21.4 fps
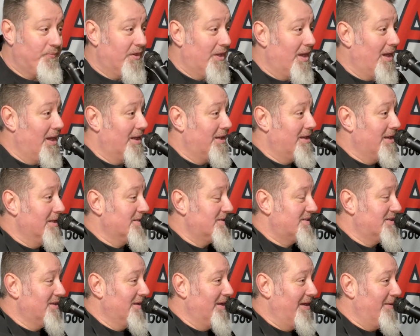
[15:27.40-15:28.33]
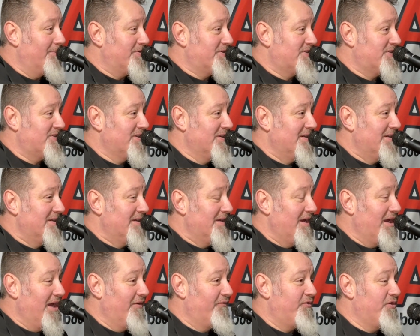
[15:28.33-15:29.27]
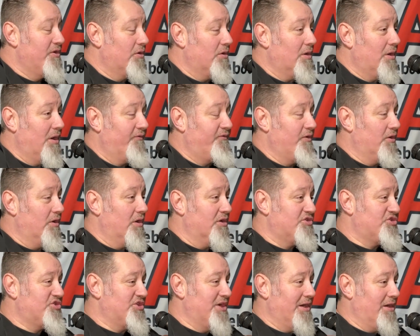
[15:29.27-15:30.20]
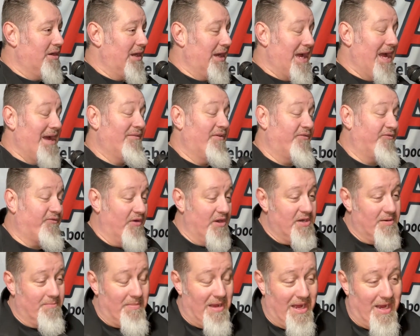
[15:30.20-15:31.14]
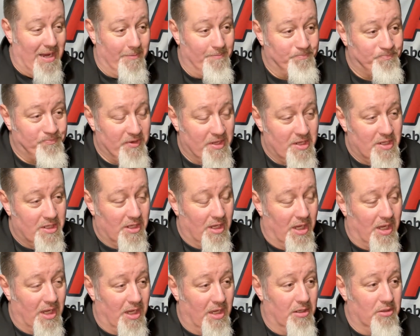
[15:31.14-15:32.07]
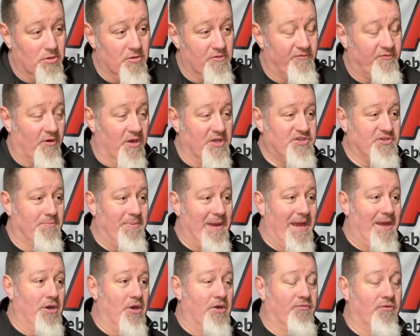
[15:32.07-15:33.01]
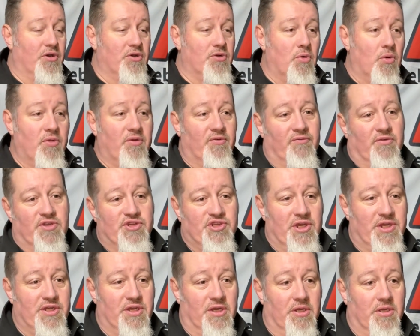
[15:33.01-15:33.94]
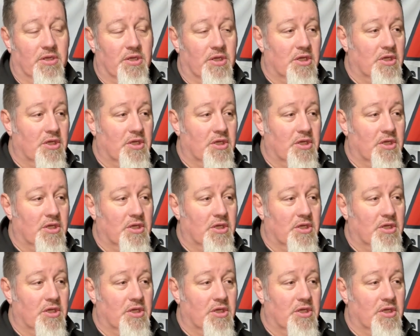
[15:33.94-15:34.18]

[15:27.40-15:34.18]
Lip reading: Against the lips, if you're a singer, like I have a friend of mine who fronts a band over in Northern Virginia,